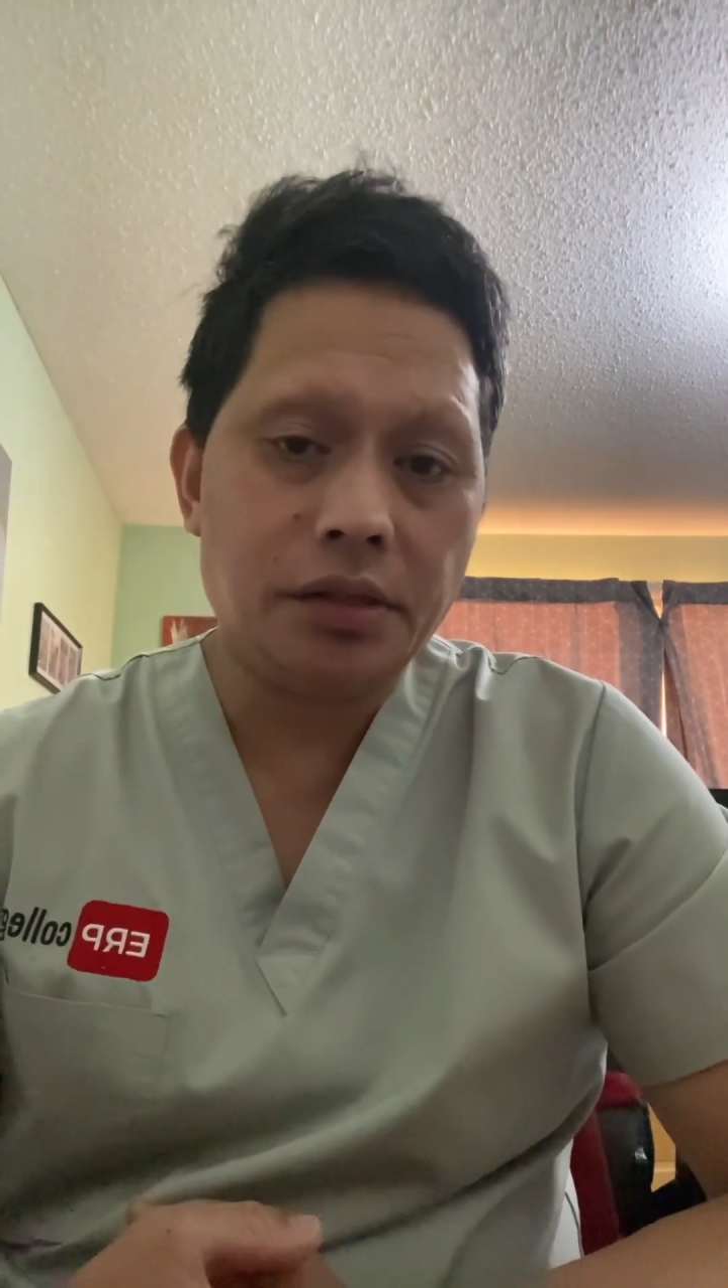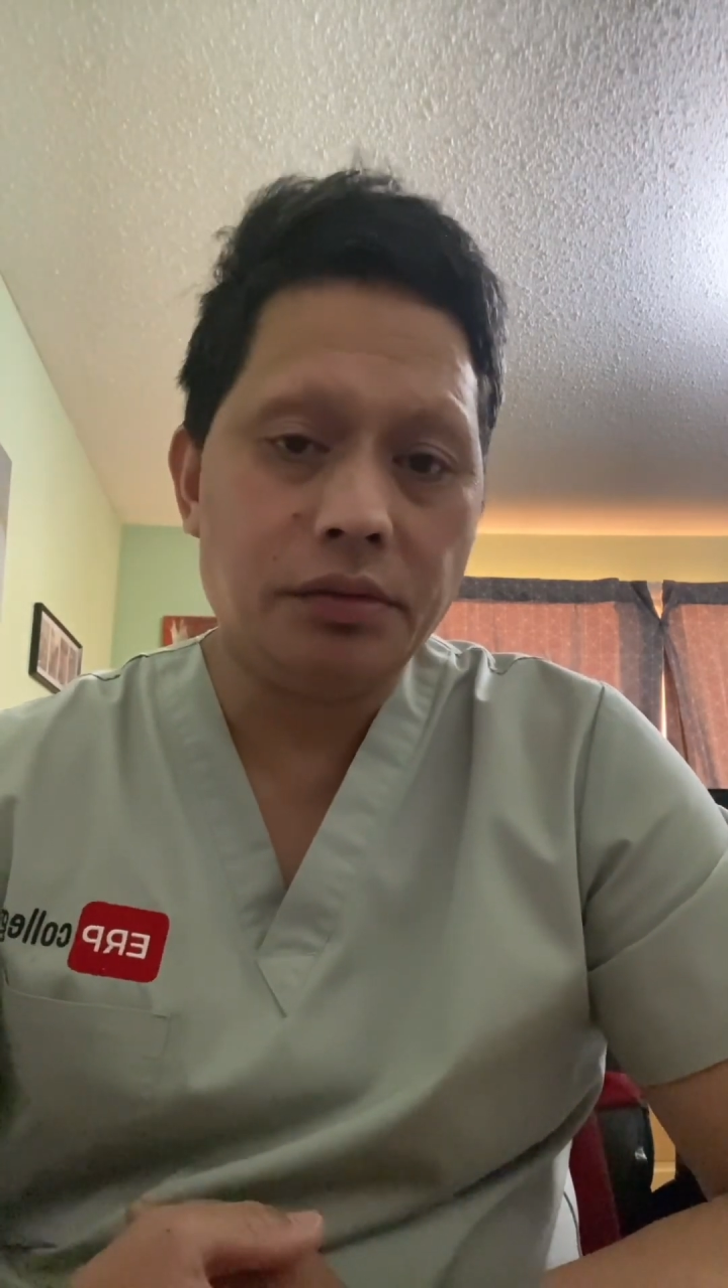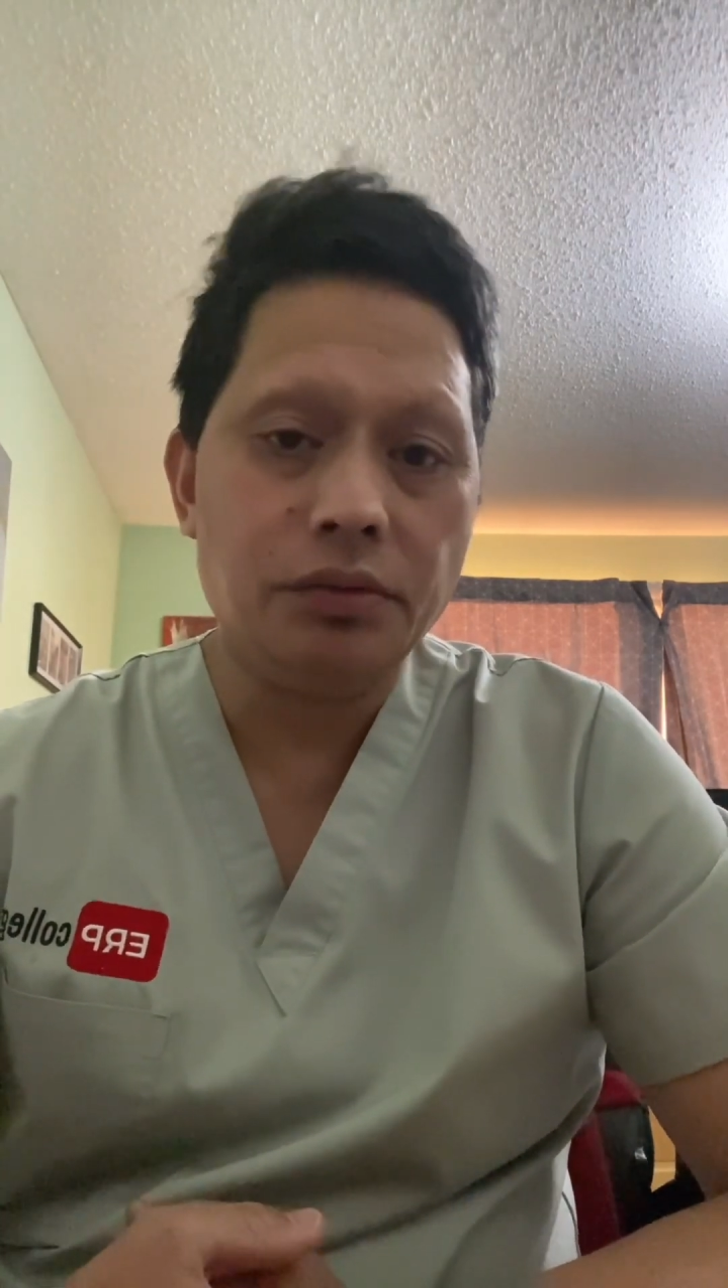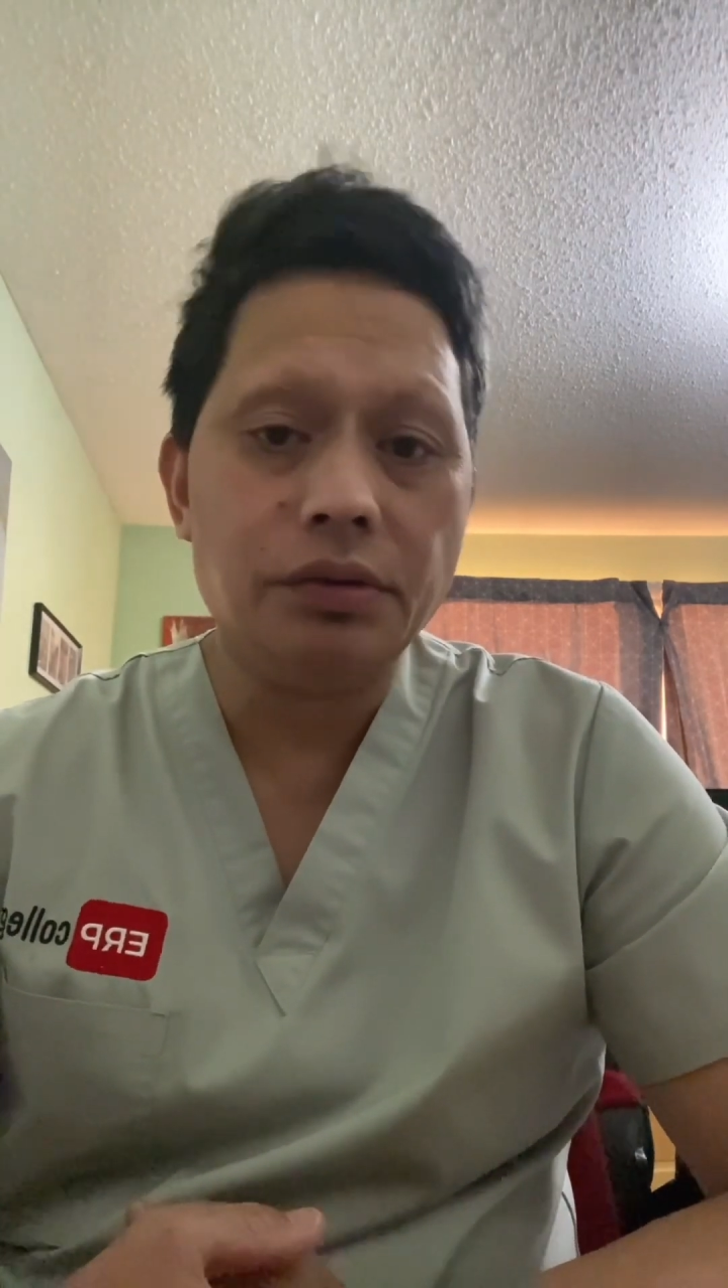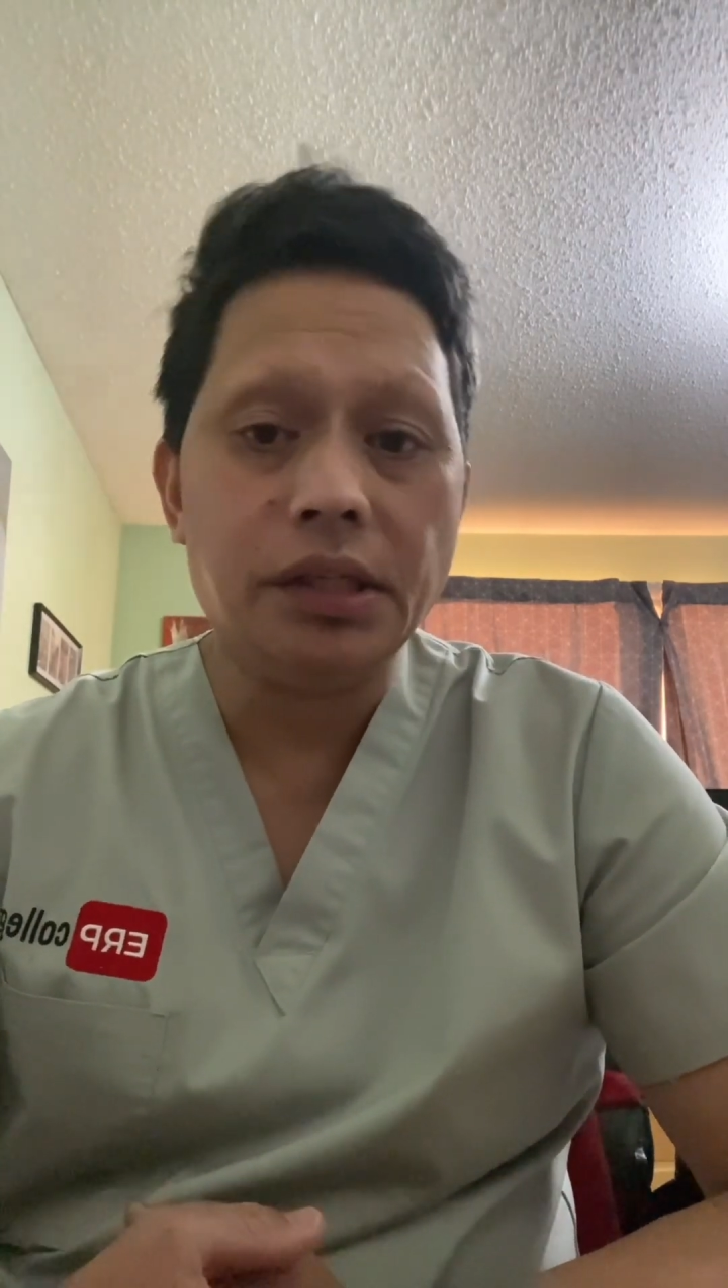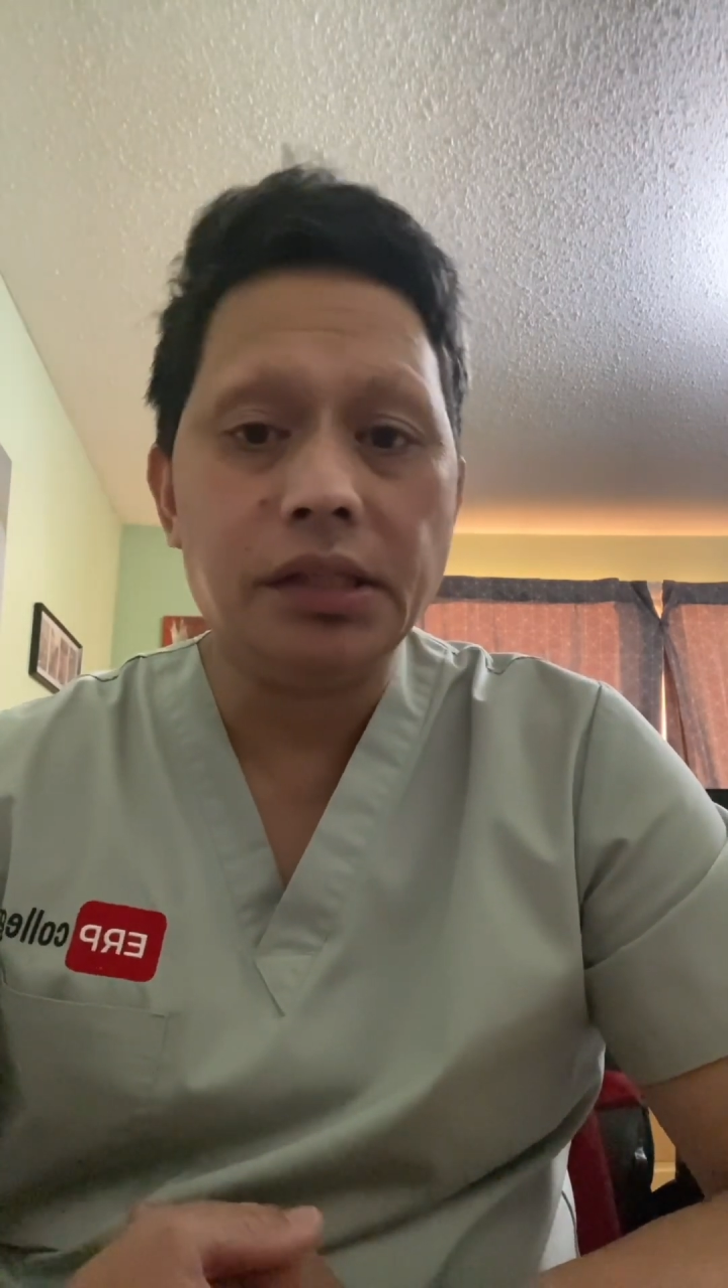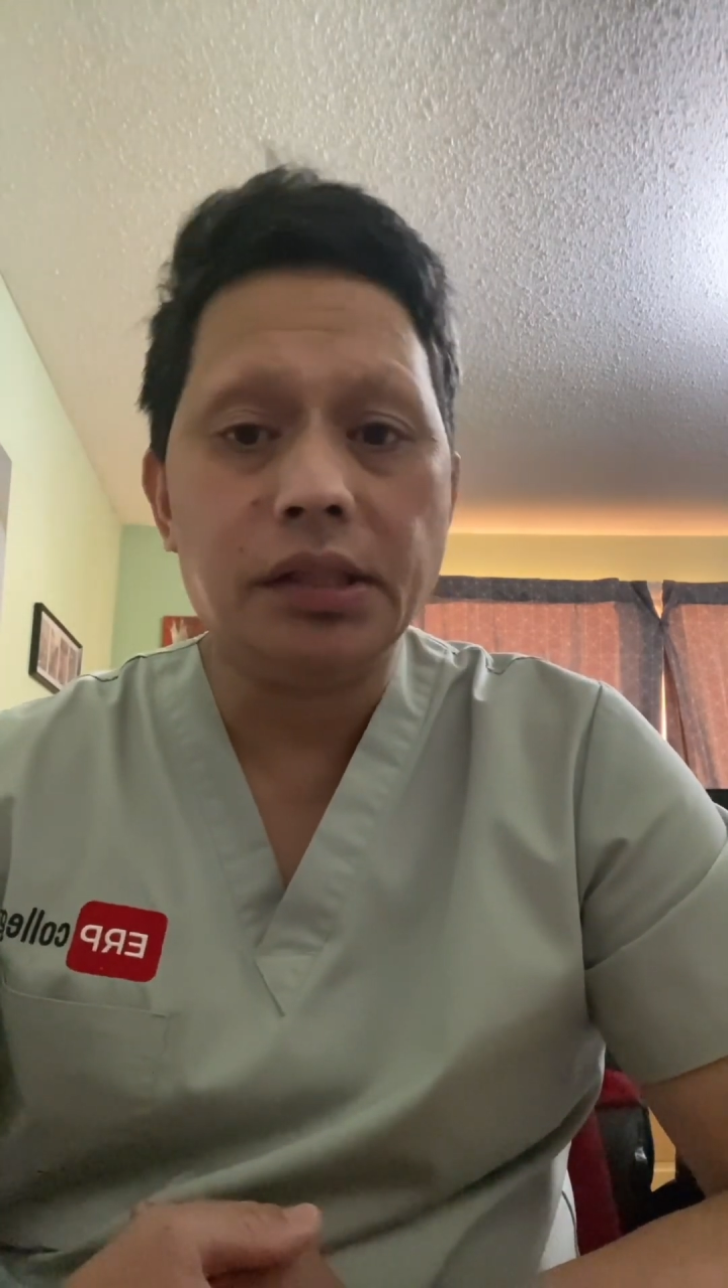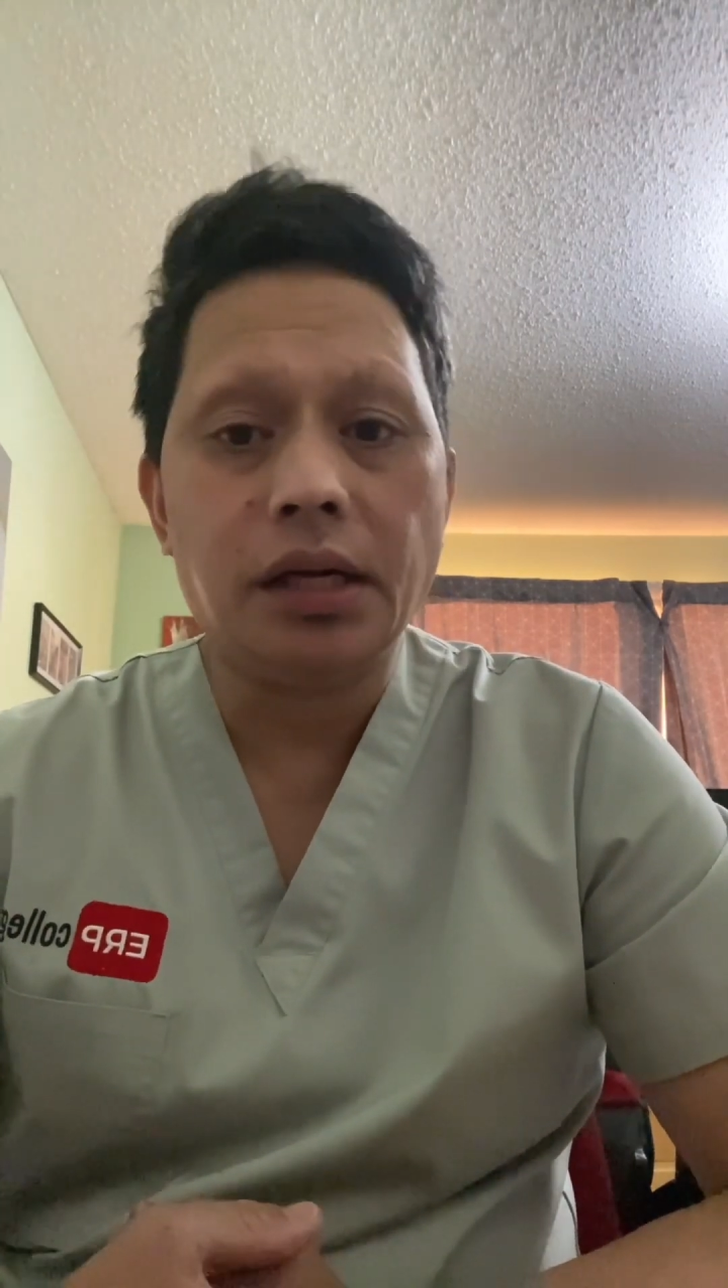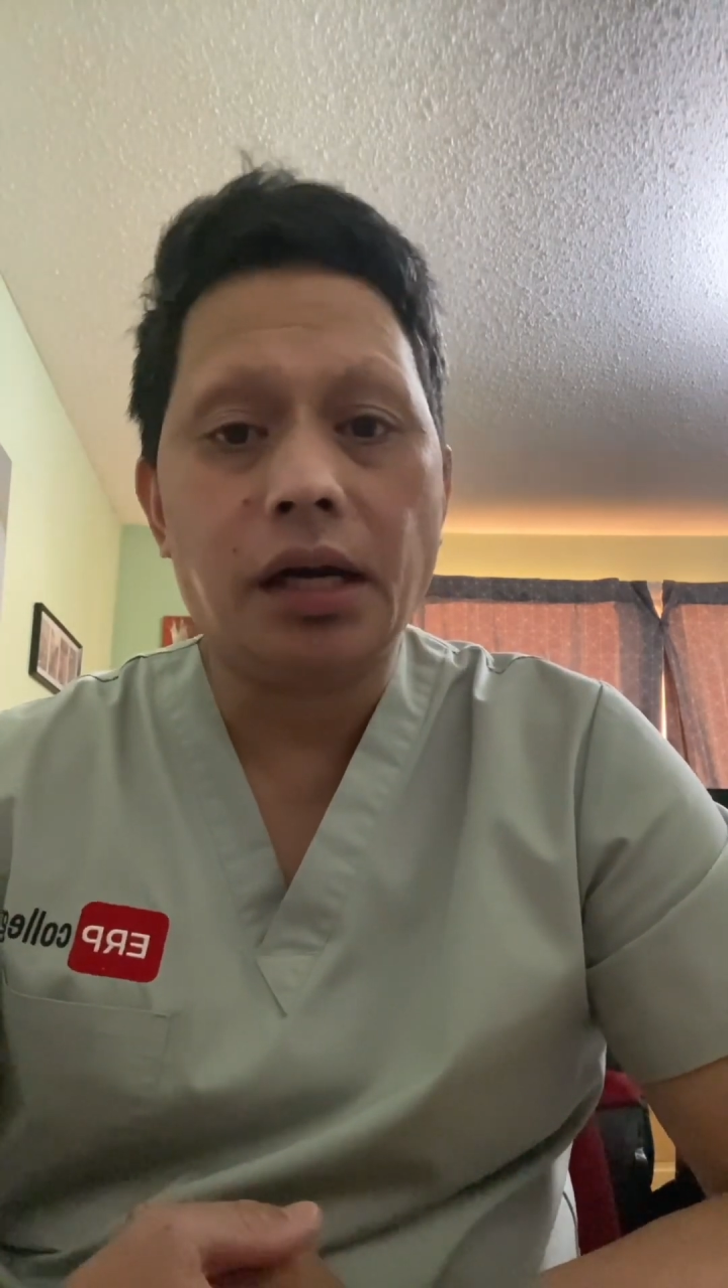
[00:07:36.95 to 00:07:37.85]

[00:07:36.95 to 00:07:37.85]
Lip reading: during the